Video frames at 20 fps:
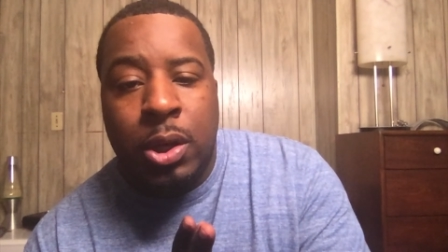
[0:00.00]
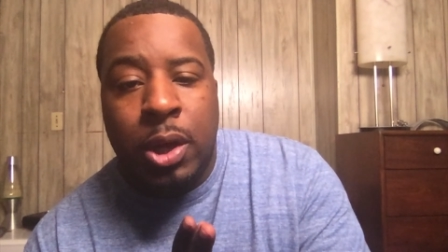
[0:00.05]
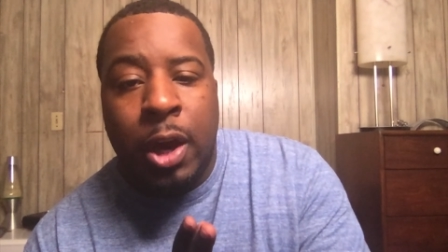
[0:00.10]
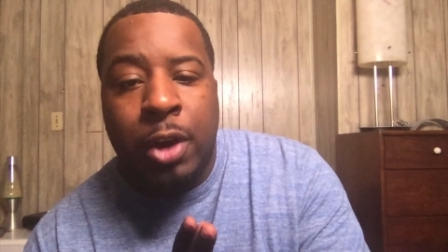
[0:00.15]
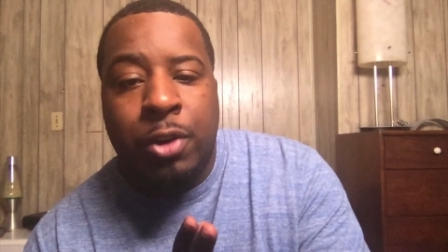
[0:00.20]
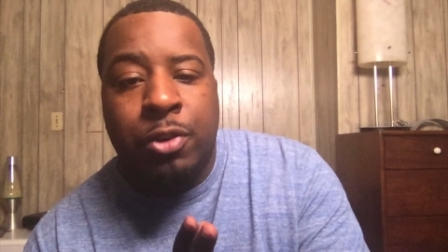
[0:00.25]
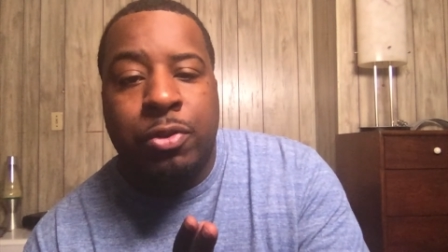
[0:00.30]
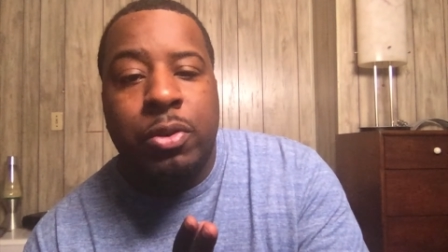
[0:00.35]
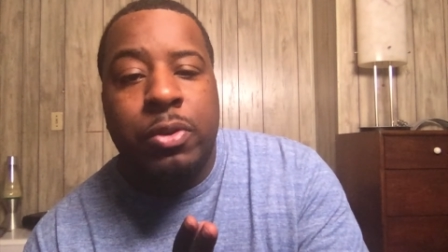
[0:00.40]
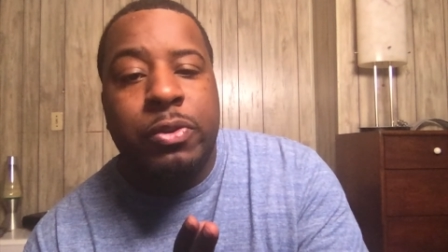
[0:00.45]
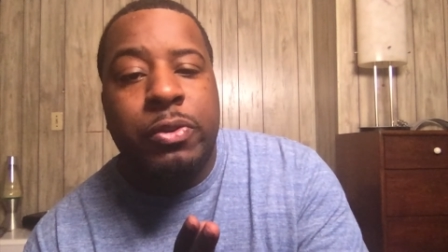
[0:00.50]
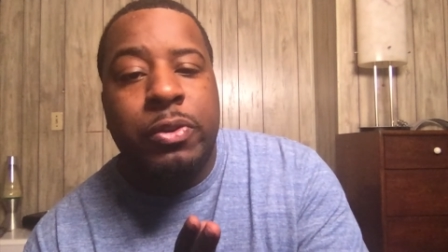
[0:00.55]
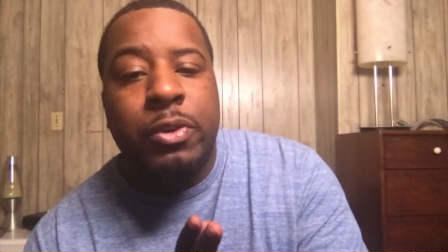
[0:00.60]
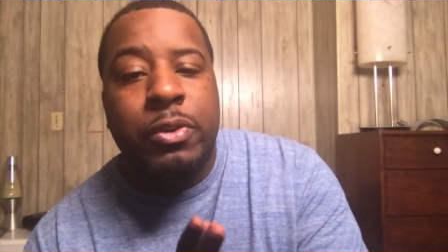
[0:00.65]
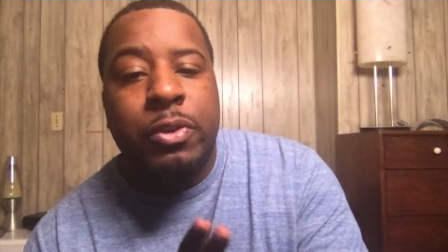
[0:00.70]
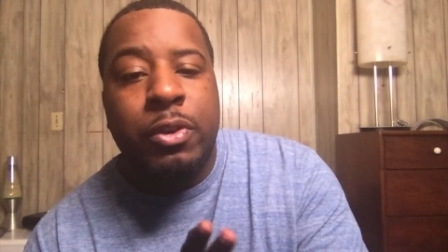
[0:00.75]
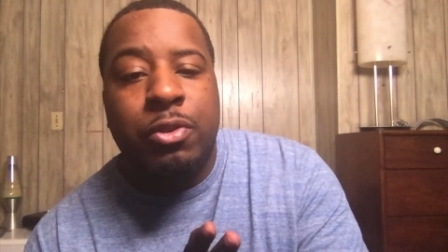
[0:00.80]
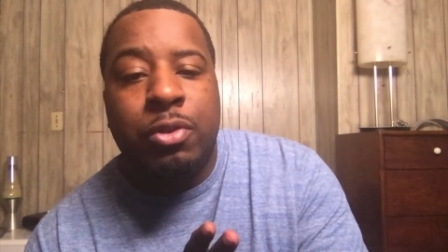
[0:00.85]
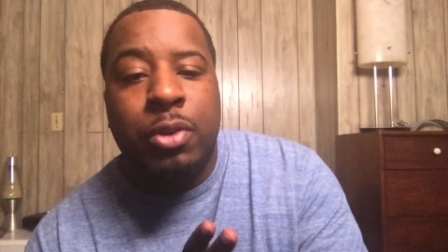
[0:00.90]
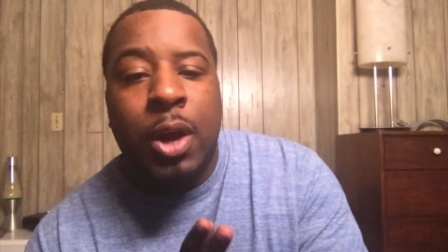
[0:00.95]
extra
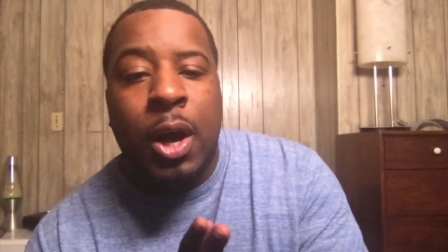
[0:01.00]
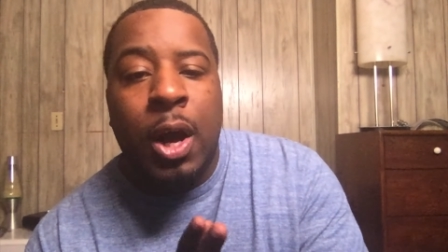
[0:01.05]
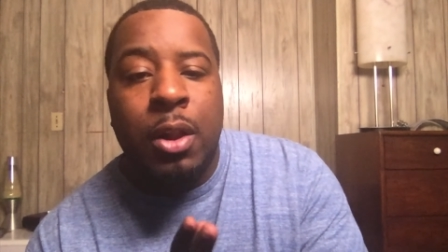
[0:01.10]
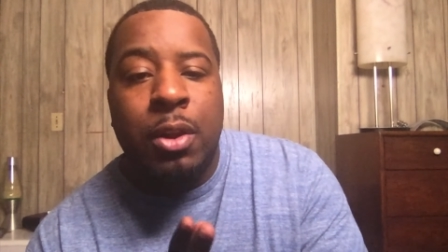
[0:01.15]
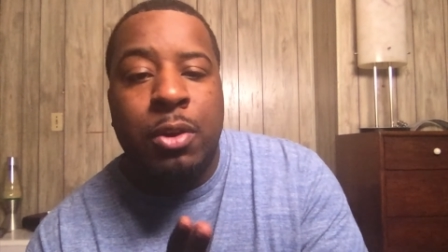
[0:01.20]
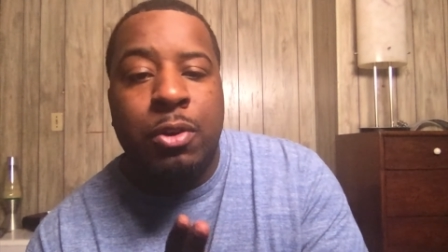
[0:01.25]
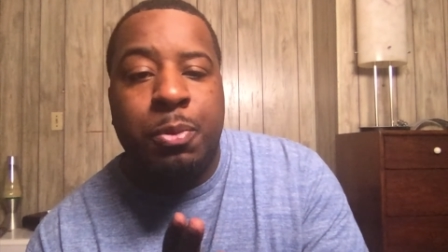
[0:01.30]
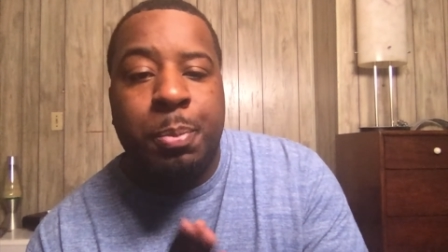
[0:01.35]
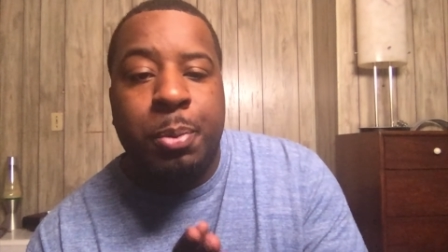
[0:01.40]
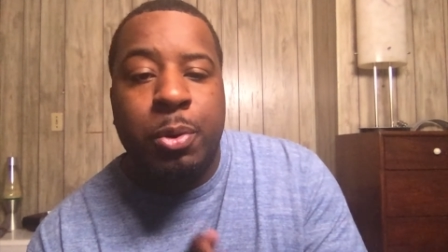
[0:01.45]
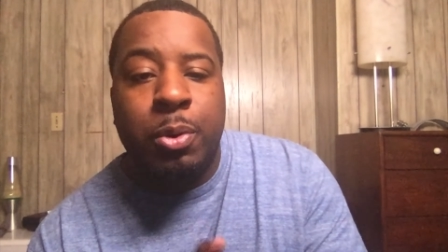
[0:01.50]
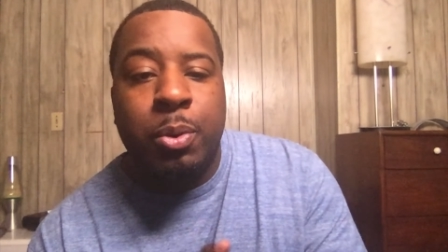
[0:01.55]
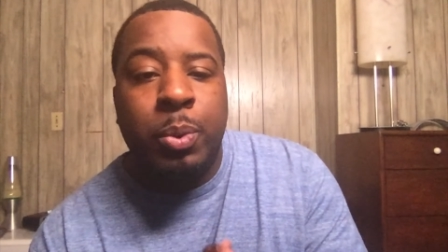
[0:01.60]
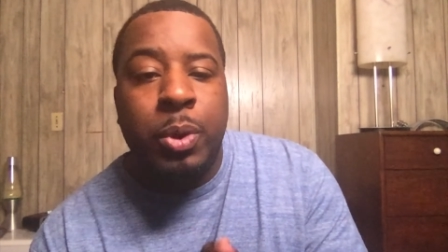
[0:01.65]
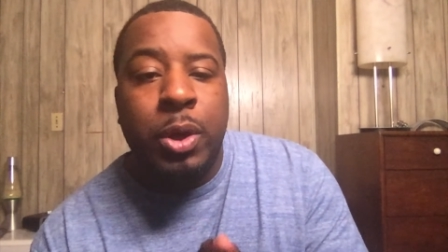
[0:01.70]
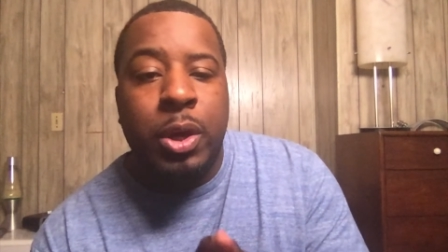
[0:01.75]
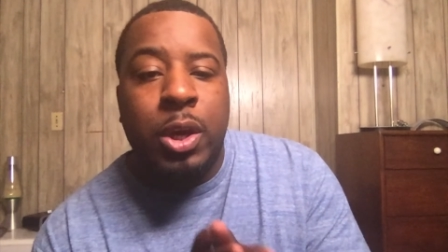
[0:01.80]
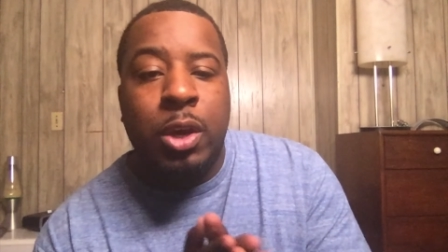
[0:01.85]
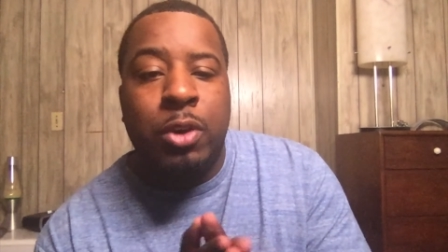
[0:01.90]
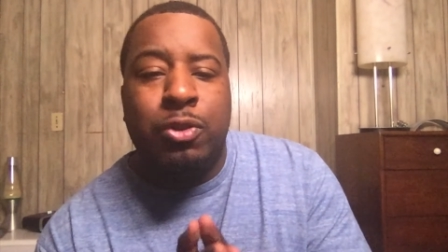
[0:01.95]
$600 per
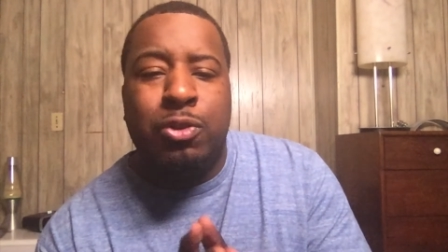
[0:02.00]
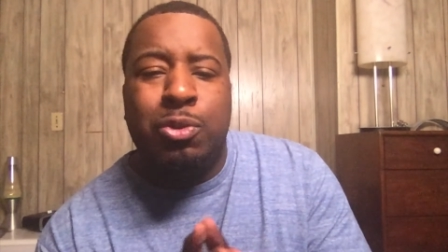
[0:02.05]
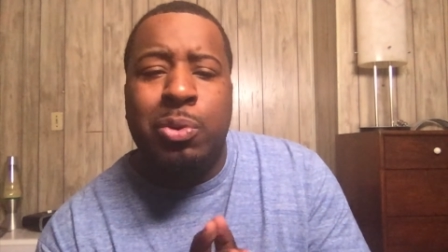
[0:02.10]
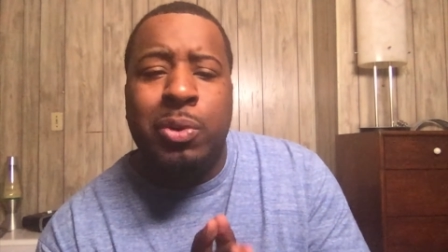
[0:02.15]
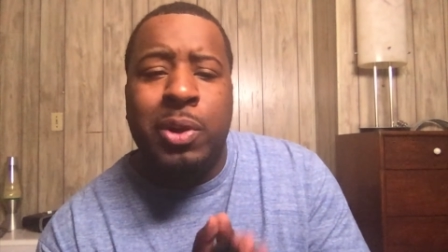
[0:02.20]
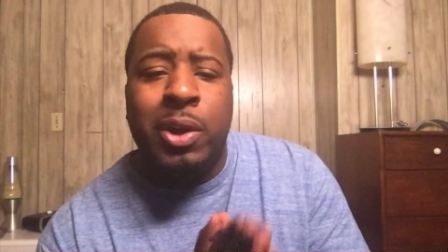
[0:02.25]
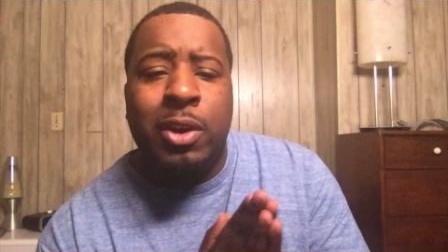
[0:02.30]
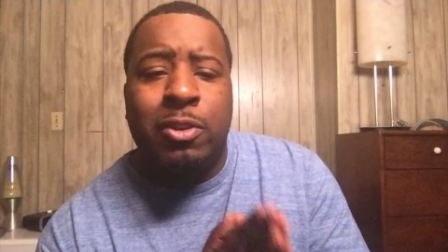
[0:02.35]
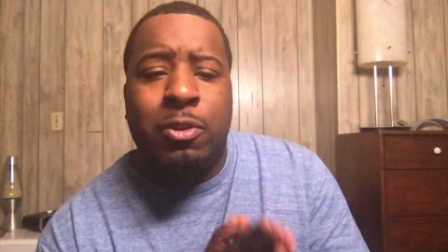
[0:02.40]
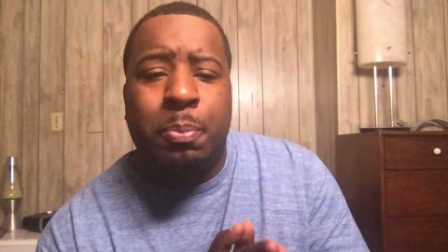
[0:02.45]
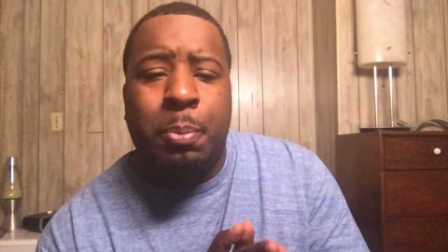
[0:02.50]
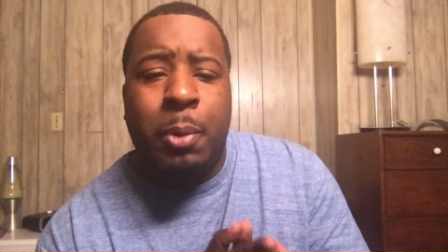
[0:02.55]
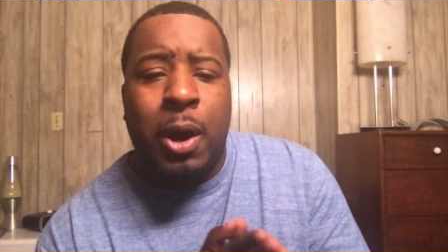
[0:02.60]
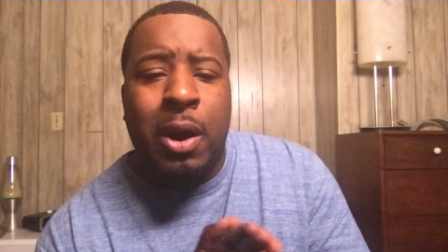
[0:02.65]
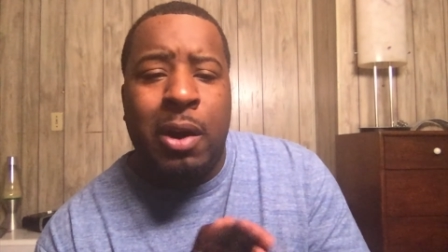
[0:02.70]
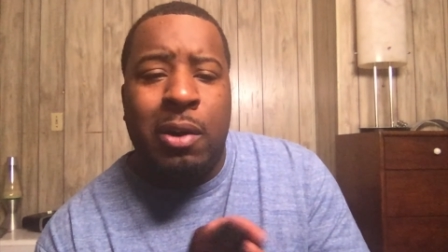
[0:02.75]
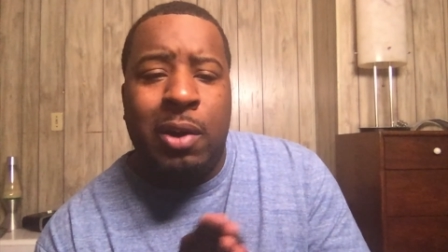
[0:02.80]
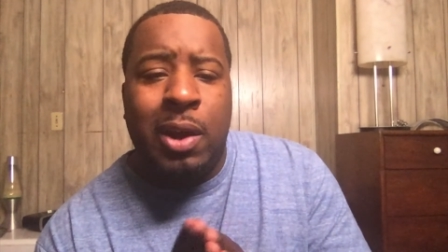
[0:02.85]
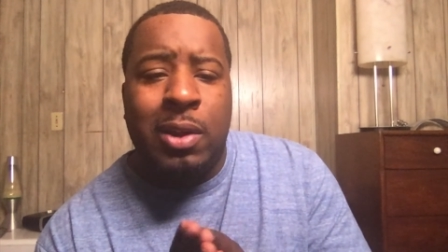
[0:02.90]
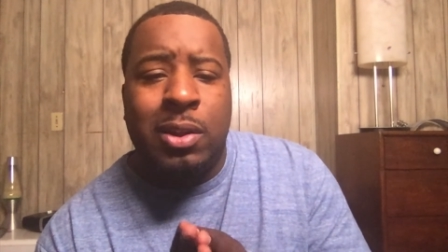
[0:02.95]
week is due to
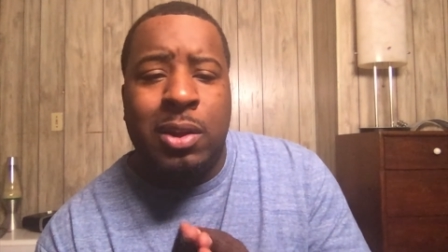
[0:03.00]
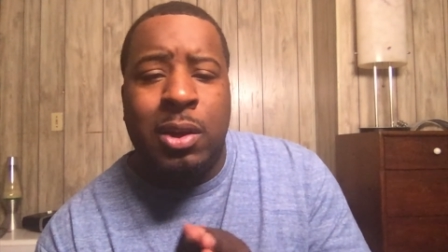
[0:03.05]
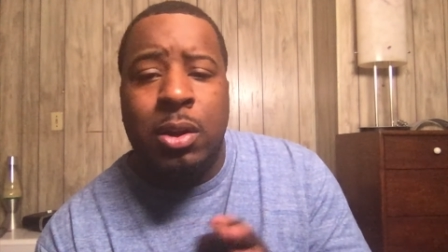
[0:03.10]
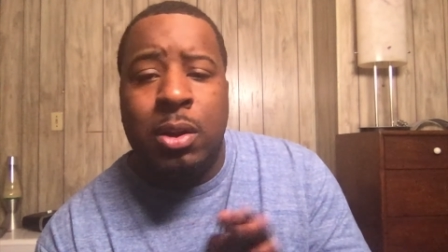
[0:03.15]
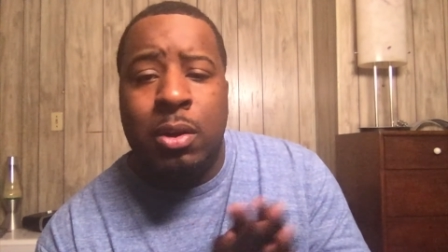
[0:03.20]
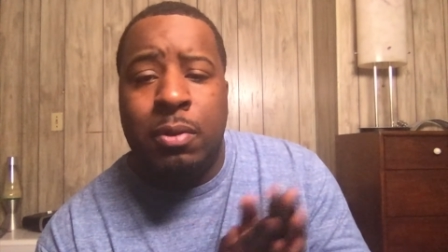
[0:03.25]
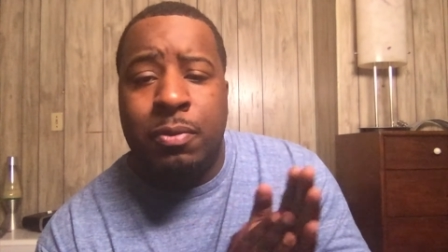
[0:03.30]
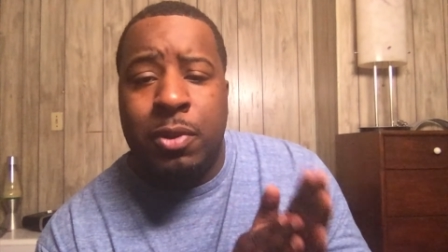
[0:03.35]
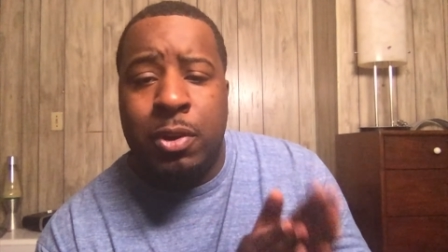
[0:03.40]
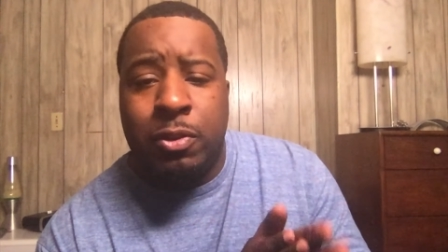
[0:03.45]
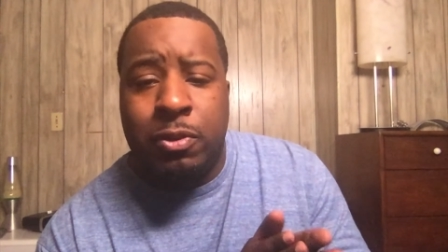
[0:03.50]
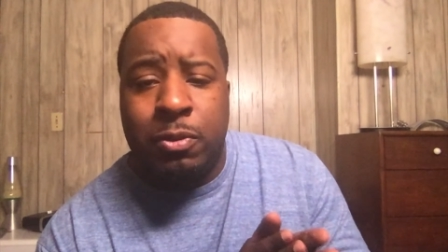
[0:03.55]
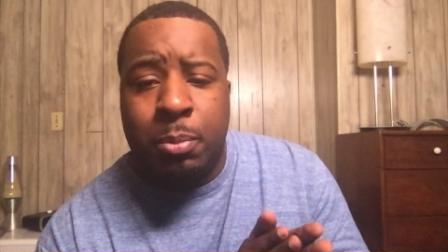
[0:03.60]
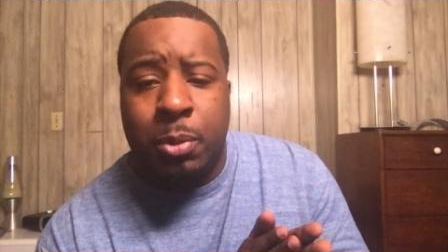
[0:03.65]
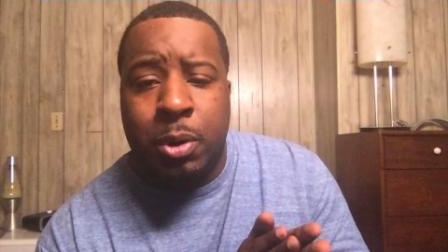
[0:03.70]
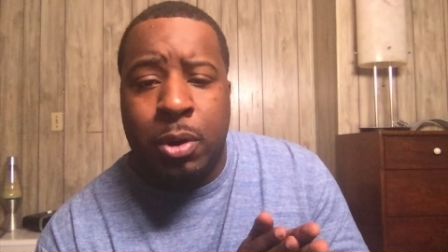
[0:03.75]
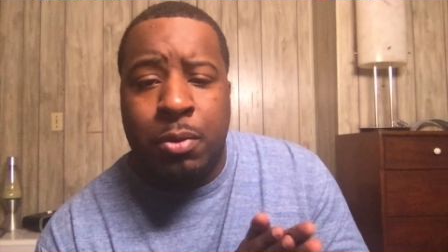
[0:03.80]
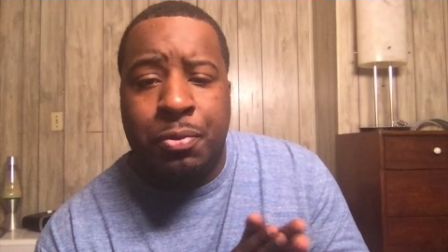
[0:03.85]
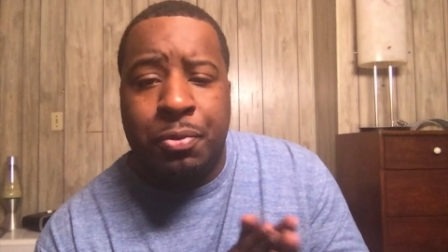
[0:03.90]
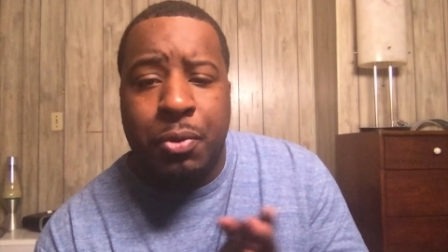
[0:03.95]
expire at the end of this
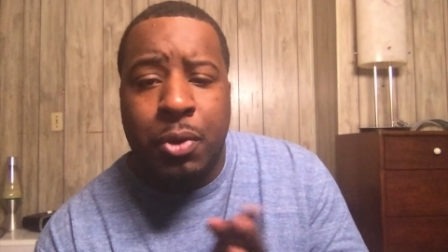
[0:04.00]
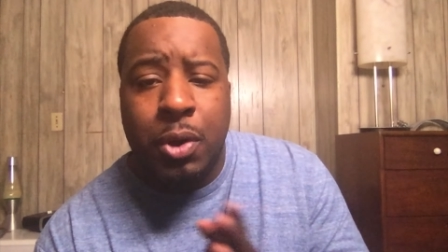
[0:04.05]
month,